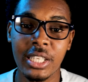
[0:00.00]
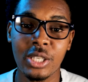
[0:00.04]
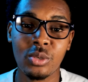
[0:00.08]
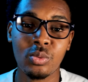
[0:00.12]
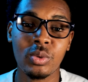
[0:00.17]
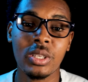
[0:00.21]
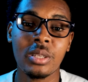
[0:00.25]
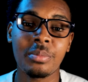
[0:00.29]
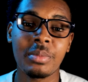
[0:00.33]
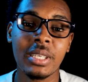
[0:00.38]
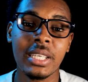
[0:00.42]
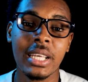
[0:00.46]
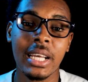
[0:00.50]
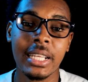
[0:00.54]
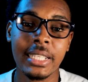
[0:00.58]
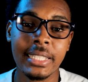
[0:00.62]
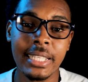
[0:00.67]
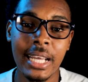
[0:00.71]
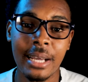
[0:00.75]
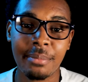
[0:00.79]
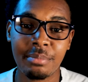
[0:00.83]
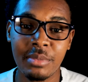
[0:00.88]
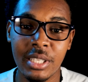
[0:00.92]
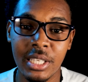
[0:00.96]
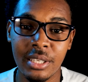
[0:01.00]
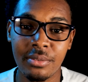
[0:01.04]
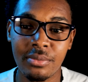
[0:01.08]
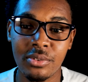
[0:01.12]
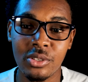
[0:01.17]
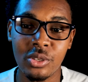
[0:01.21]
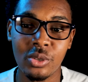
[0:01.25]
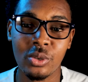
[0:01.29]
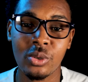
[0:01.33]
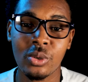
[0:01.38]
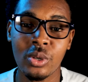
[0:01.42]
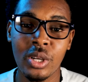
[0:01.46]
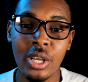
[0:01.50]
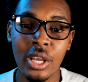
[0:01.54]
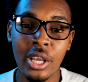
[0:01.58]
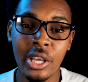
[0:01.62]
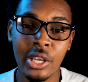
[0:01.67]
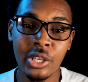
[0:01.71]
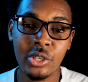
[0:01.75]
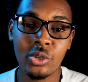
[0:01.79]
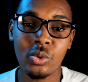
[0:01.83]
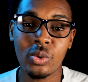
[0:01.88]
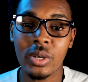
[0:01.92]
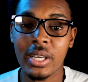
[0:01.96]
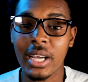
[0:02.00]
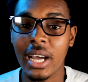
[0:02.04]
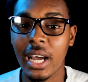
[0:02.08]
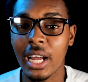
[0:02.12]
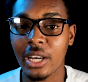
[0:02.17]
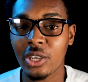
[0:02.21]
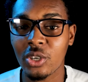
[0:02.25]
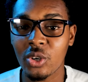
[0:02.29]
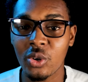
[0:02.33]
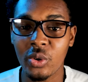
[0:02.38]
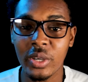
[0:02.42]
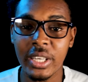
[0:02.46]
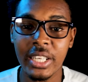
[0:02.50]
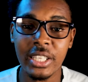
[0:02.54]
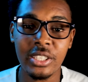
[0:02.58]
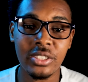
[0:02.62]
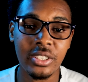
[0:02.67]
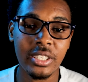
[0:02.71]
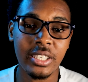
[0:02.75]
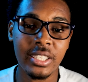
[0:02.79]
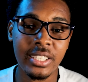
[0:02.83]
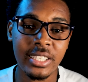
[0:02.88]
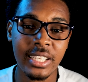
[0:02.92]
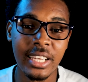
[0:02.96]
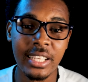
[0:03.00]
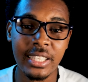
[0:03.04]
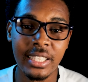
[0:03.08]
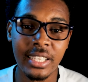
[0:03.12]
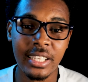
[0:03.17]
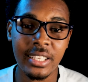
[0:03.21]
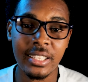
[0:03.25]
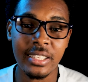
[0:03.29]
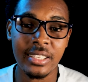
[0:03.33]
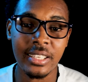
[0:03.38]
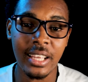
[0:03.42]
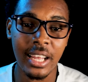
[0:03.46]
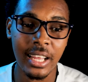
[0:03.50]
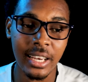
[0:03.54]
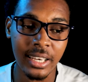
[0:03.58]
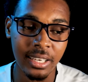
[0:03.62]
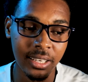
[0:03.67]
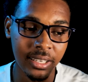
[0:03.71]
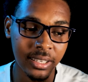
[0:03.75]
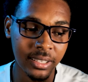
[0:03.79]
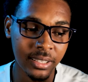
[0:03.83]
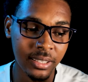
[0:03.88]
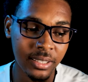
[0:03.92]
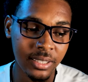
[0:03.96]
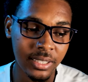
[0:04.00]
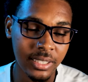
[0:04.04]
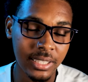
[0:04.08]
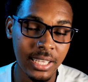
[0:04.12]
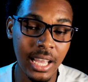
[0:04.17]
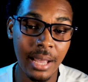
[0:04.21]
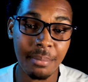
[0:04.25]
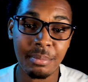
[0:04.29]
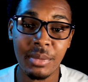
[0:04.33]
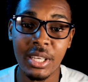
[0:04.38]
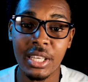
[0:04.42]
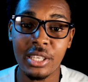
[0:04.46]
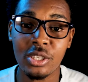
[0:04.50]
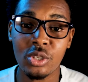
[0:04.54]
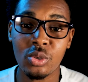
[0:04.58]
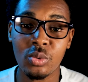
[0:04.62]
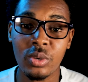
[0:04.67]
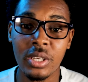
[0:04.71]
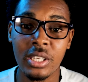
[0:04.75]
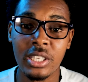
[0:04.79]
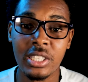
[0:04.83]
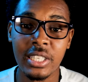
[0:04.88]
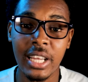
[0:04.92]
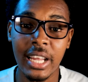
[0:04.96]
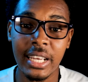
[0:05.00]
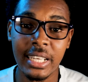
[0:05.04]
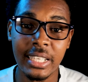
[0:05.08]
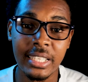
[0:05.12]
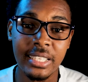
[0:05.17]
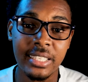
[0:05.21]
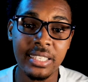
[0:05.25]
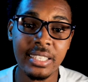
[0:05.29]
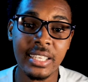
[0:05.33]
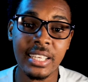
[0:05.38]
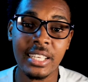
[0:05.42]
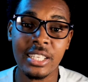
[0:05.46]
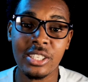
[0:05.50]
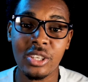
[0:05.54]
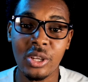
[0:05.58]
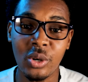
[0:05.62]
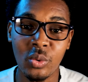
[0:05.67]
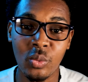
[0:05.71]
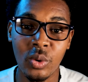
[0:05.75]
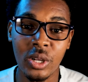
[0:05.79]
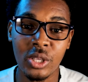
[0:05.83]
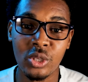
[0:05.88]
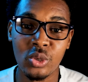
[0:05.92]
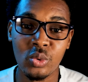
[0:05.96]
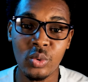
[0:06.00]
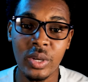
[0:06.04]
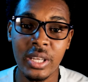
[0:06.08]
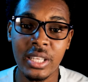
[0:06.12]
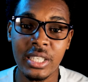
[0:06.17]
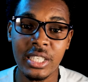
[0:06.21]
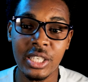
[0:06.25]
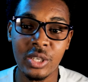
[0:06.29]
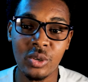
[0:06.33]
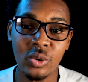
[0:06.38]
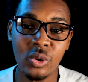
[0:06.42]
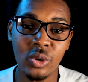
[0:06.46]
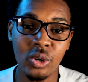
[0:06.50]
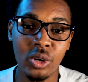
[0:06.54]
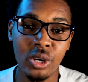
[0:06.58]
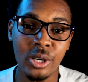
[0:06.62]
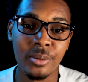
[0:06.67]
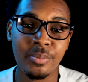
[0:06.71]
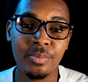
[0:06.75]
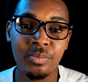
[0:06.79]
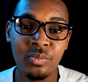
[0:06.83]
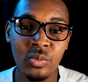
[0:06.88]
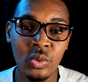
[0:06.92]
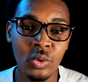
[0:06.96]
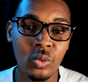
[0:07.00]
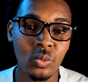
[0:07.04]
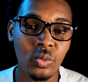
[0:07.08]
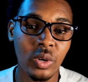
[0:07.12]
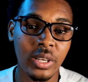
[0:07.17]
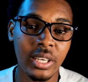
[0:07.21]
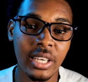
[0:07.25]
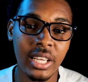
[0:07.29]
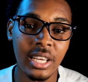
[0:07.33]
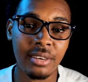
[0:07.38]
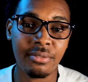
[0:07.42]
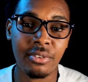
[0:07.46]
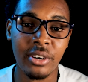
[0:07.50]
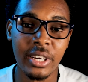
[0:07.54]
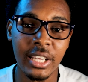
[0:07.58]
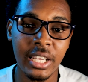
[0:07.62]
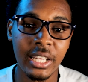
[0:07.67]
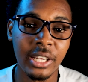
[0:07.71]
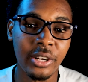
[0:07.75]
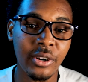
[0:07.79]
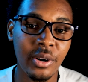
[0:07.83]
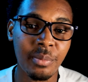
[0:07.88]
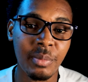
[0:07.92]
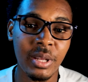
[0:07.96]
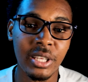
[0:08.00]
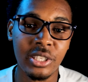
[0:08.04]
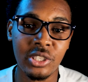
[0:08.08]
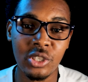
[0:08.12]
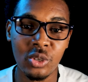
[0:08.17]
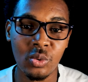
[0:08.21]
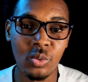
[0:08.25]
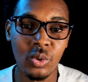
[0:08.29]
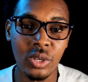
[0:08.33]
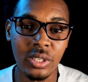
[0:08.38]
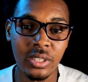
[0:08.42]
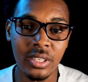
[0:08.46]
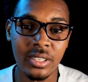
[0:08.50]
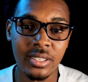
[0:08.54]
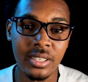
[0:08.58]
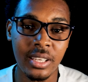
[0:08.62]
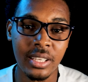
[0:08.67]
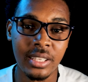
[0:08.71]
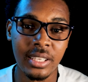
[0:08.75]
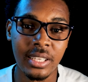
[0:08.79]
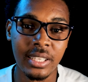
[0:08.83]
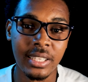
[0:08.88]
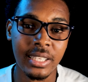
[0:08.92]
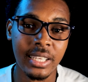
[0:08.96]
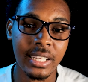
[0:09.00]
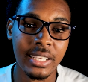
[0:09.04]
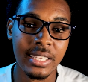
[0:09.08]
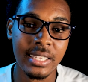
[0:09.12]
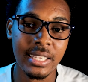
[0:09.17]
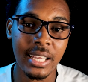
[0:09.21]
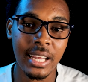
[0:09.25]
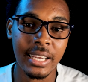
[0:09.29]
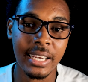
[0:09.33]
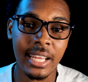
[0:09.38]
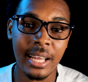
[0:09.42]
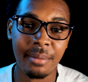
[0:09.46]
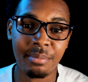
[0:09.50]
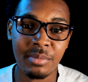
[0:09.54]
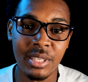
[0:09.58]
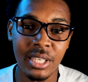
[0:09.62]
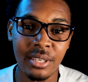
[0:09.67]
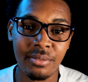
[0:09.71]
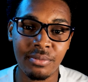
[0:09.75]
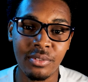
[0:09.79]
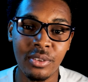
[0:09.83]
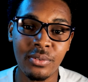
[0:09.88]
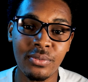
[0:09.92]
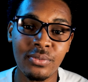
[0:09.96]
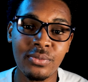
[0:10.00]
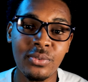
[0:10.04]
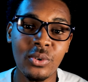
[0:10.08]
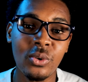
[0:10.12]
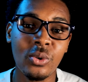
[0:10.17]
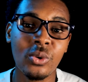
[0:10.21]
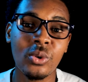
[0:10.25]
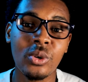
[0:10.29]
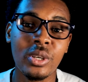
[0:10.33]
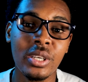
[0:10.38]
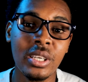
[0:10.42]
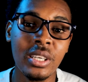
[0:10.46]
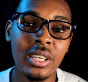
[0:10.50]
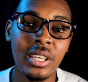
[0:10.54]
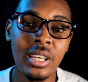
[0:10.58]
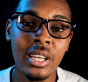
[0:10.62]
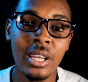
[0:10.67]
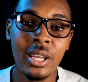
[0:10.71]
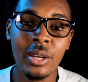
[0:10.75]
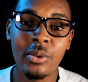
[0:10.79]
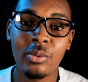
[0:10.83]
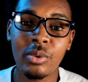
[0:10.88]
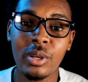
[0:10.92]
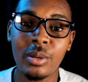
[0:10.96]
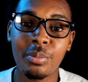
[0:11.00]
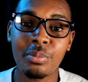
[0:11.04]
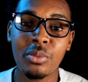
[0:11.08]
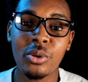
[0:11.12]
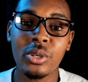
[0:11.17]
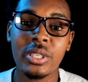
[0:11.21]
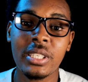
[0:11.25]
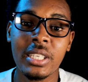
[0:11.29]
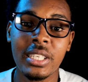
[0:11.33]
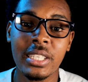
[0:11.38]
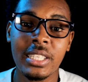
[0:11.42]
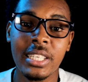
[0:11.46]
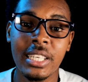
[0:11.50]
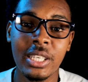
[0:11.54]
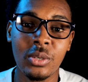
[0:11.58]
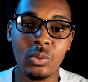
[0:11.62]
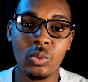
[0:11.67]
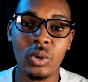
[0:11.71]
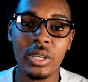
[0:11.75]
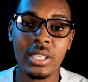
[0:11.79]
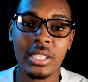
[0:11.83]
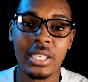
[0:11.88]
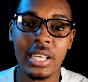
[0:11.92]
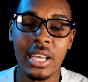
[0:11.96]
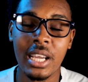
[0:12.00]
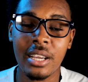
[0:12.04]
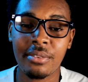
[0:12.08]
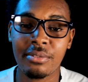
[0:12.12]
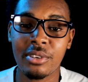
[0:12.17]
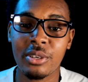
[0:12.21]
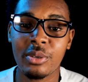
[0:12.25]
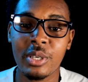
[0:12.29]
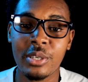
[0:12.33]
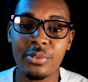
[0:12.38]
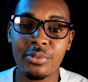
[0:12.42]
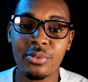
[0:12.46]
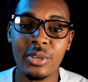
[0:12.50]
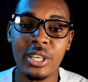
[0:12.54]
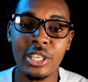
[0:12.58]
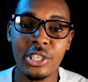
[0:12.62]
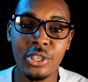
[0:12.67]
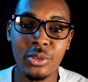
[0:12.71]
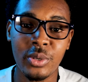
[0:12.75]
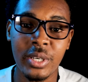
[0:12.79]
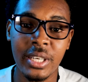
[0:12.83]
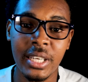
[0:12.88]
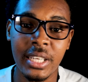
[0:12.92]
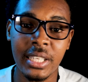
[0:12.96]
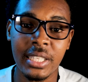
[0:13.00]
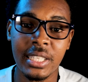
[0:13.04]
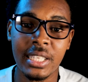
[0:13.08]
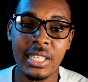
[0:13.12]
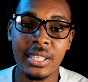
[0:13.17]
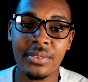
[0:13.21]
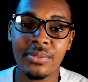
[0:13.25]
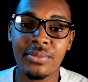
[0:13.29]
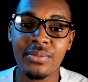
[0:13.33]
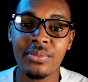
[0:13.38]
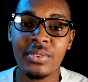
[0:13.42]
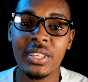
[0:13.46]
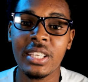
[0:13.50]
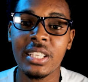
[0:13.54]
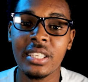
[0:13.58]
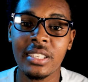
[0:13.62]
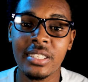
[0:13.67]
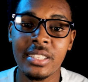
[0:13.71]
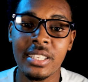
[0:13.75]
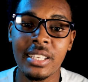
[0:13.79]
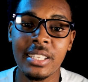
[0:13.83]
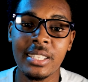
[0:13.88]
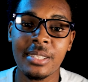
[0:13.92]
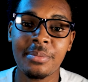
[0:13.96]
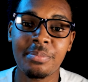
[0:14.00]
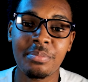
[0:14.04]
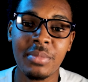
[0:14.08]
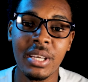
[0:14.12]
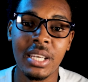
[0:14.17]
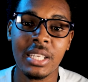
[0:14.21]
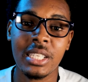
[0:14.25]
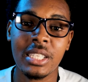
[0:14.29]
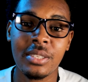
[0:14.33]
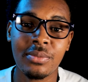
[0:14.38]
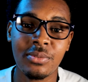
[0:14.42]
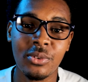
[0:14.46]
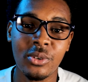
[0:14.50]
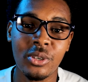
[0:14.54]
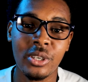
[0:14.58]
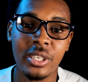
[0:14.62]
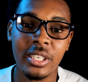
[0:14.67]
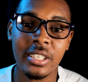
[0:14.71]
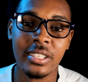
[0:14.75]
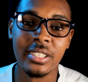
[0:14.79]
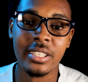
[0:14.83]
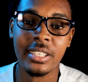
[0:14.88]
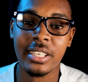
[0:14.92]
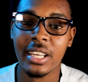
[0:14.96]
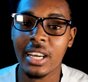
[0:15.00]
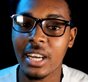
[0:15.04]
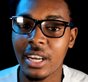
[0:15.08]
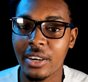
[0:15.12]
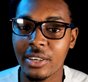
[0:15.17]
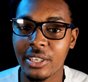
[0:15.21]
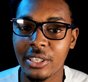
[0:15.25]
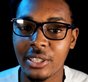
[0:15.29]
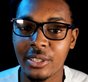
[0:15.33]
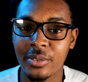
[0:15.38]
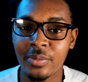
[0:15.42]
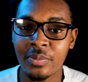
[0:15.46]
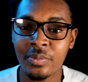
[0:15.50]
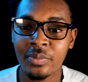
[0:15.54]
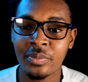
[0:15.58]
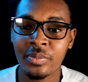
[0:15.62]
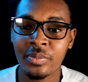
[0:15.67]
It will be adaptive, so you can't go into the settings and tap a switch and it stays on 120 or whatever increment you want to set it. It's adaptive. The phone will put it in whatever refresh rate it feels is best for the scenario